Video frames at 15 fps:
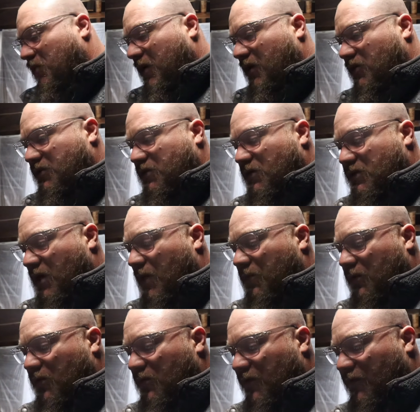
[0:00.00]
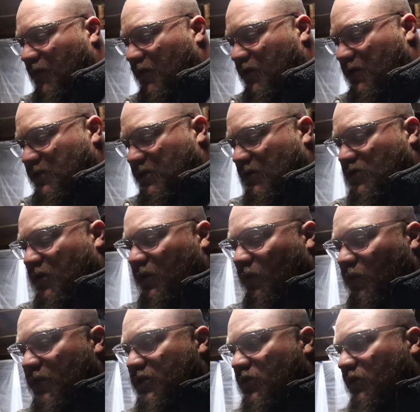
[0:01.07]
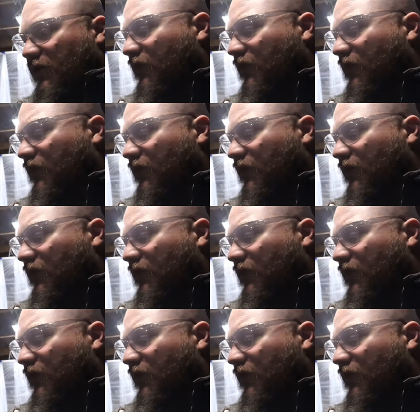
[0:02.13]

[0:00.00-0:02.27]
pedal so it's up a little bit further instead of trying to reach really